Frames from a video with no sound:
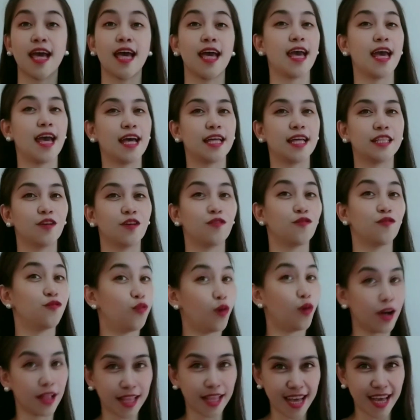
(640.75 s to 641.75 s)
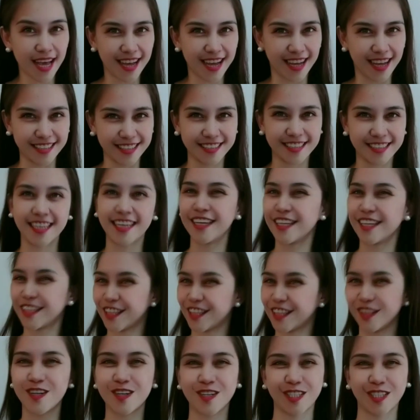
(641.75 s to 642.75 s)
And voila,
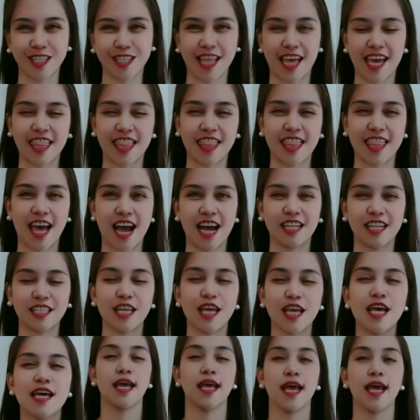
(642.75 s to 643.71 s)
it looks like that.